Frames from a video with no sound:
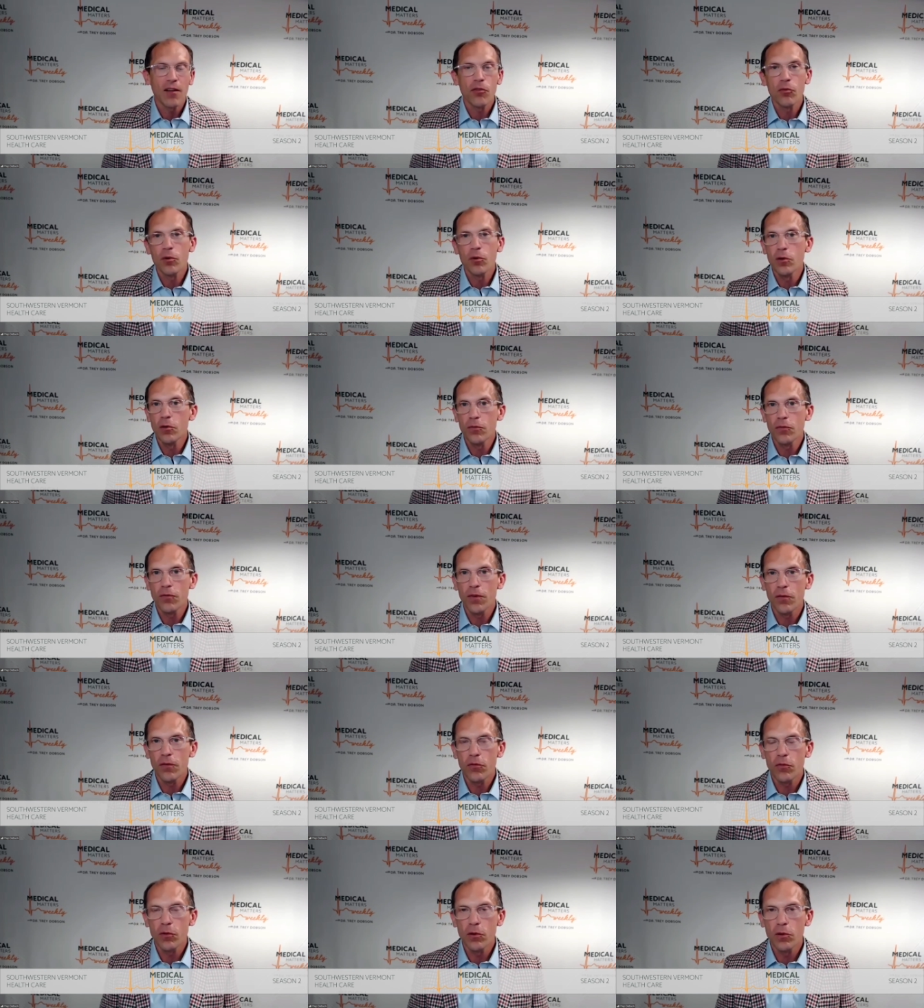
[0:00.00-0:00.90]
Uh, through
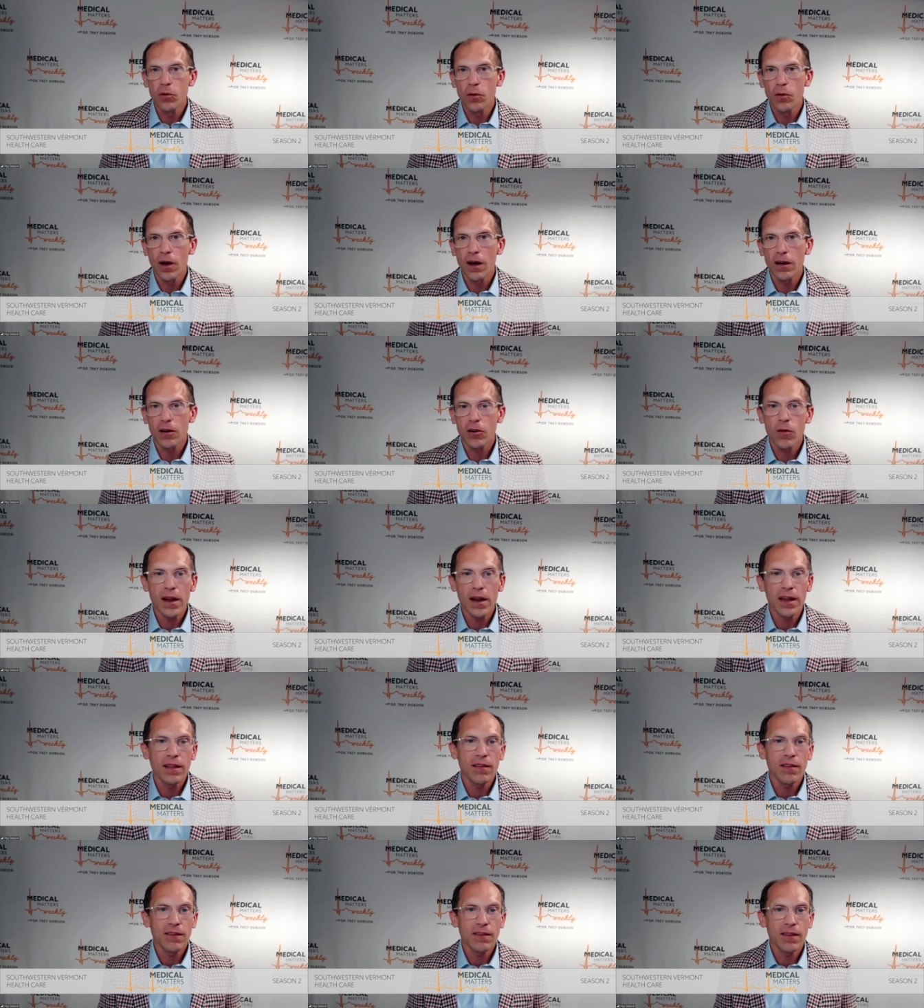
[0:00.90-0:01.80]
through uh,
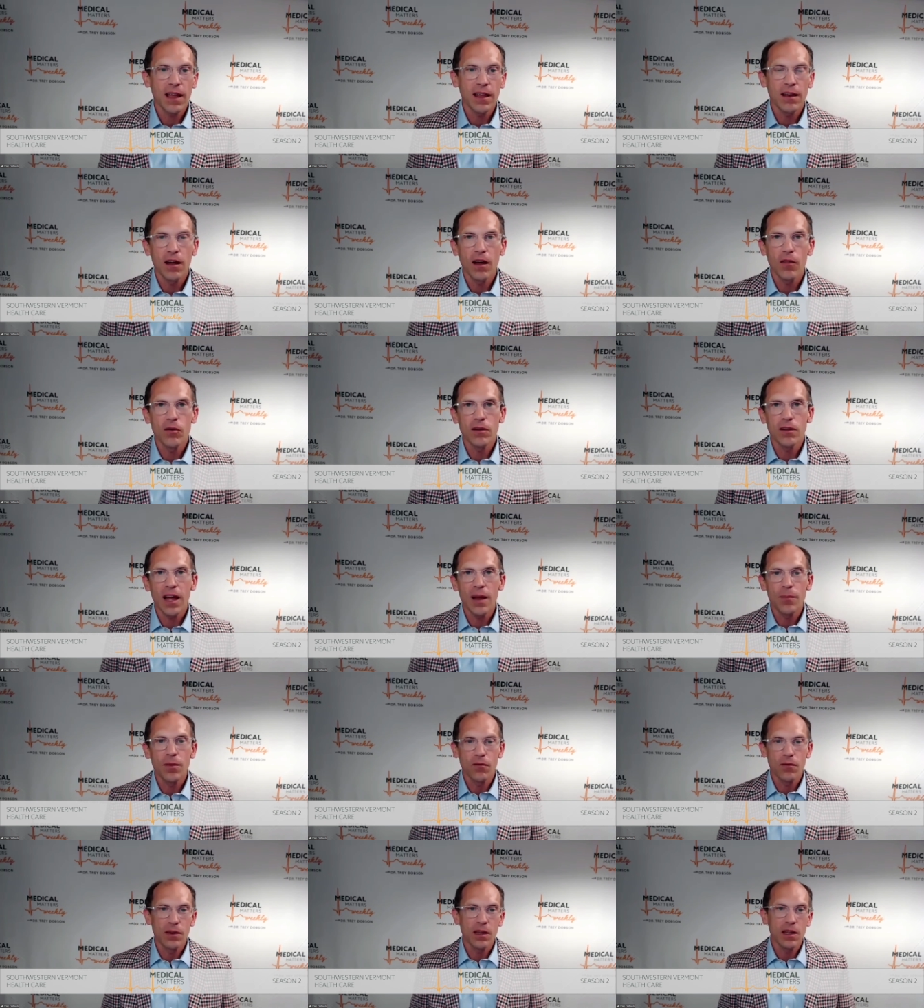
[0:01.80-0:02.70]
grants and other types
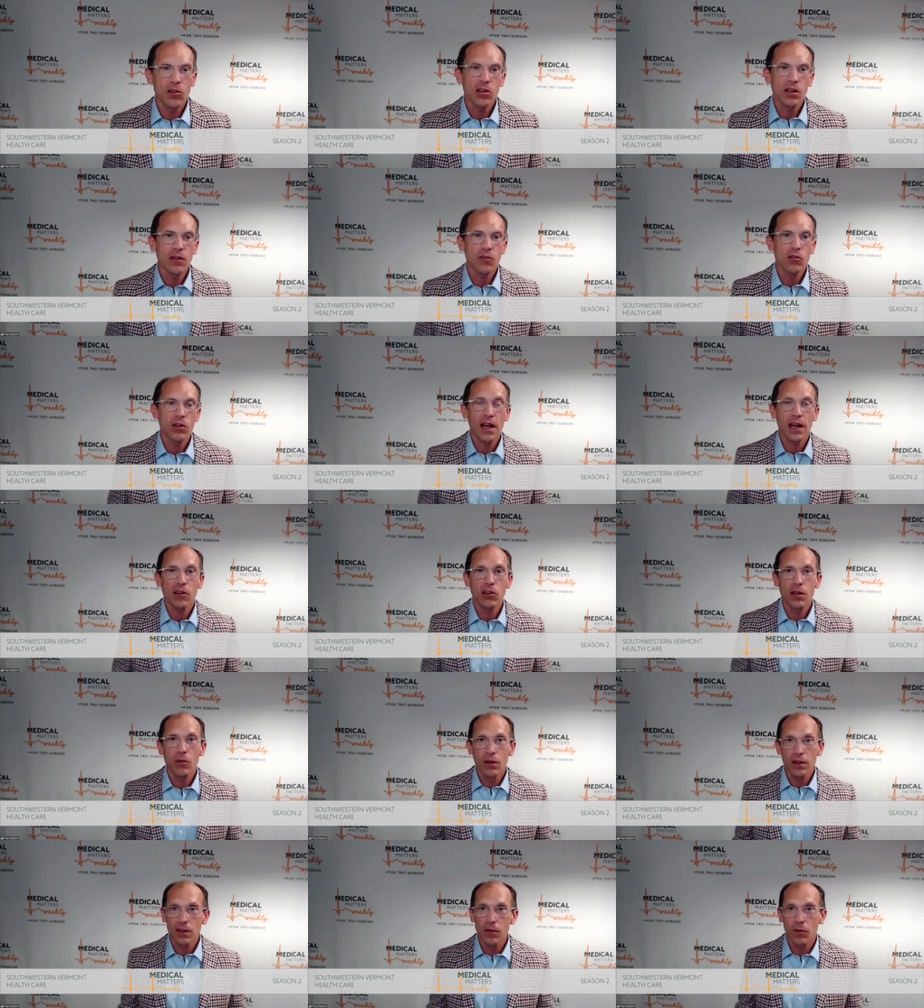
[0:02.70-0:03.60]
of initiatives, she actually
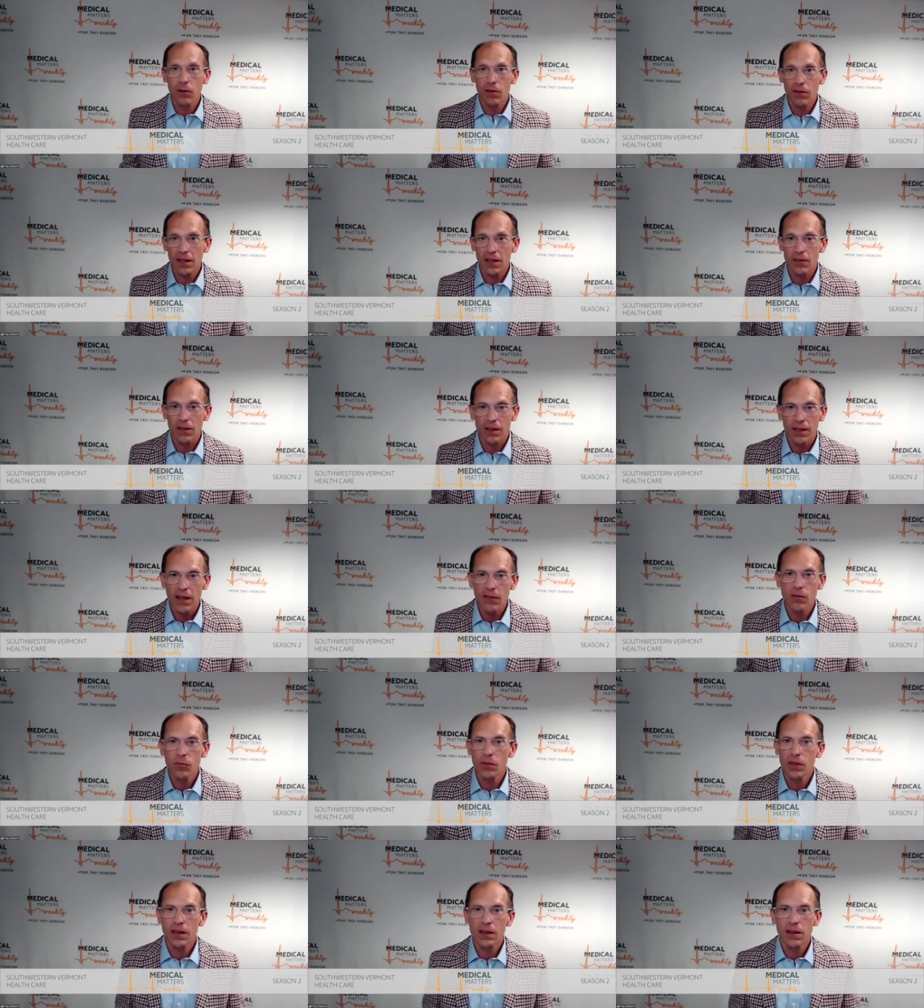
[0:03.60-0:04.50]
recently received $11
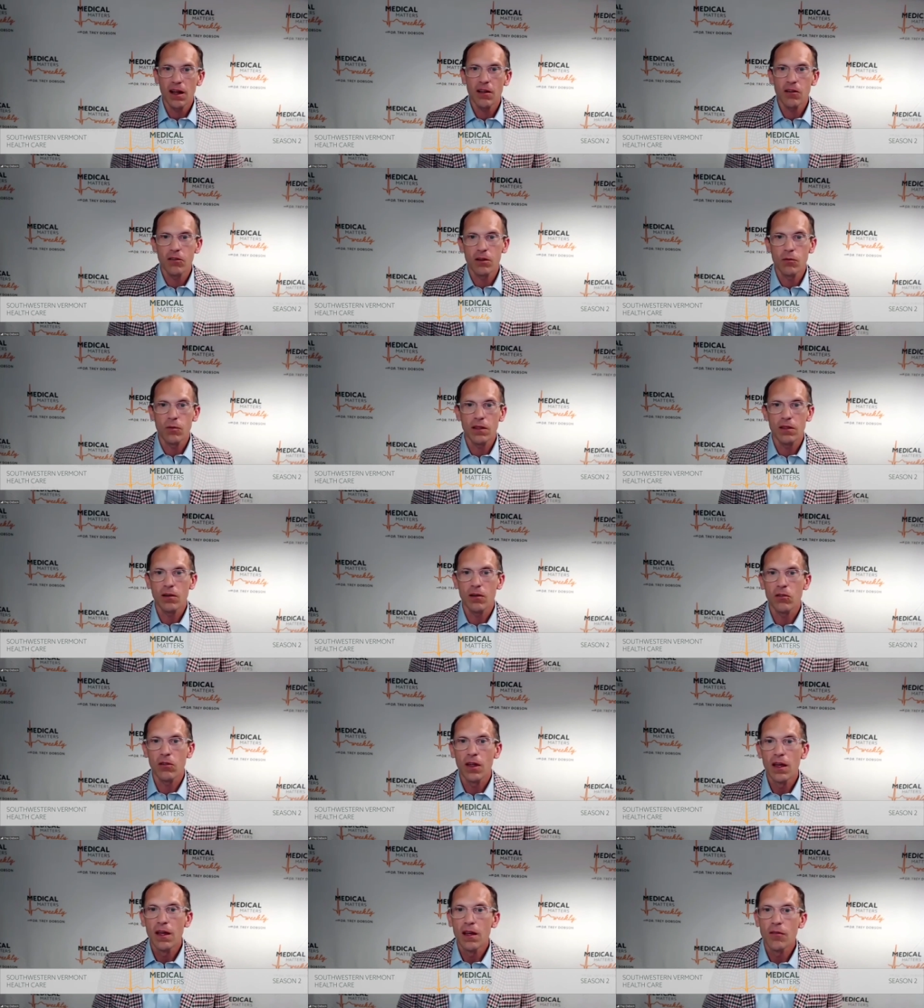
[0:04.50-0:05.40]
million in research
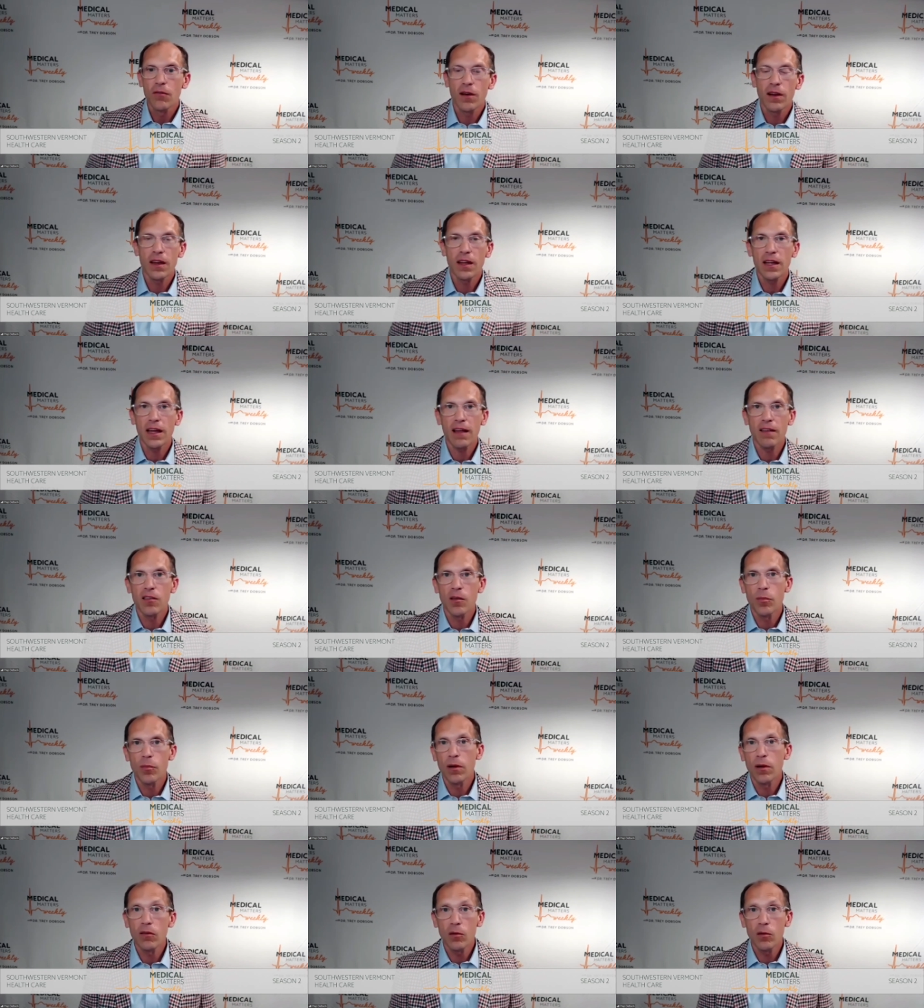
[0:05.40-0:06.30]
funding as the
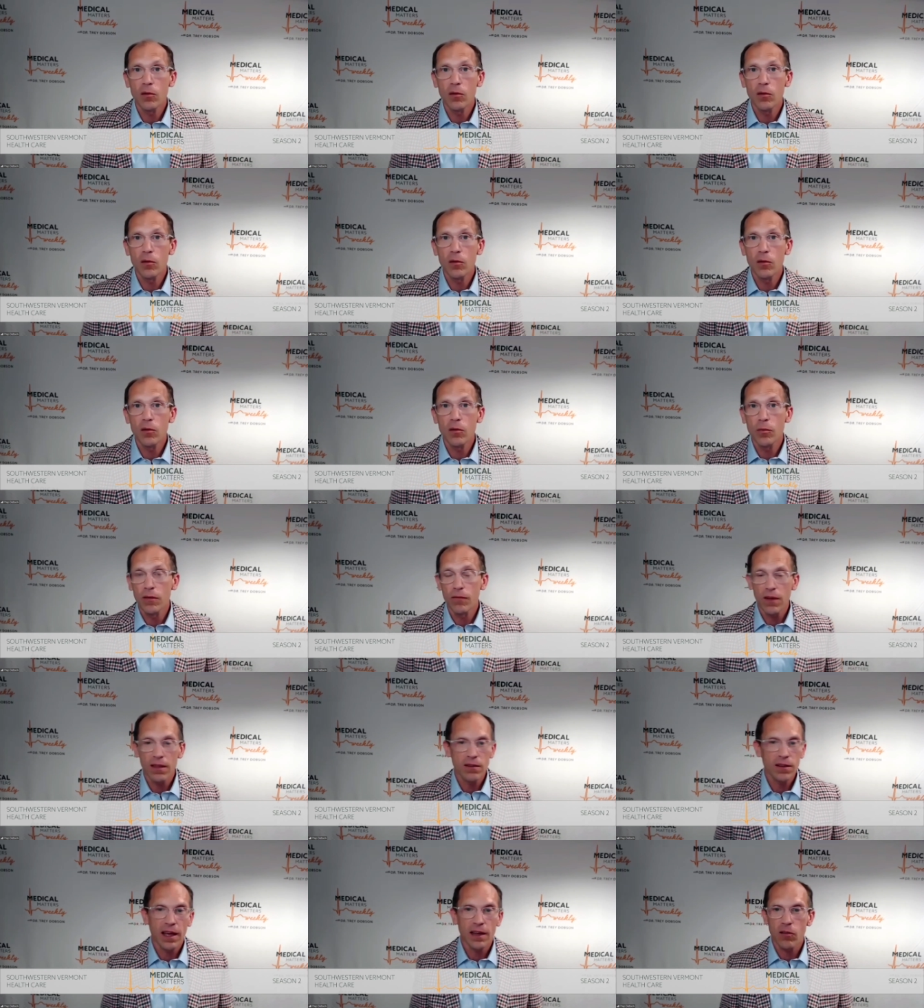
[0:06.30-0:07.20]
principal investigator, the
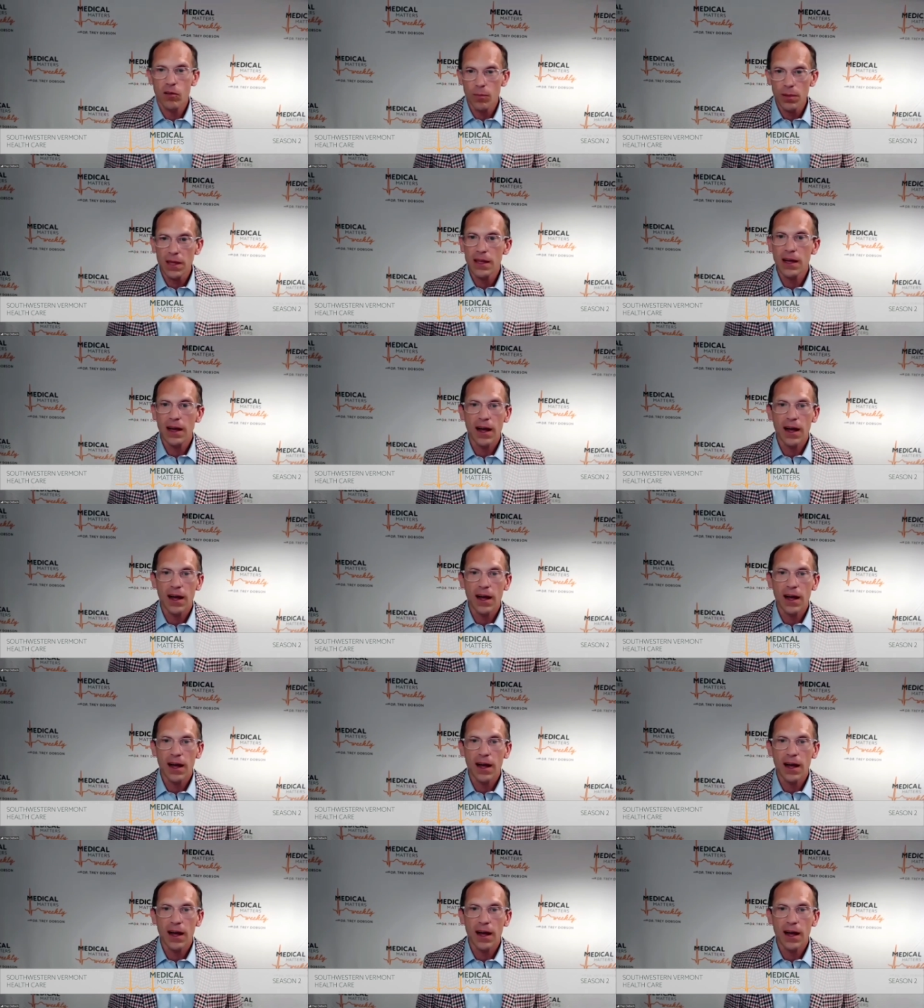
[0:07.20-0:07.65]
PI,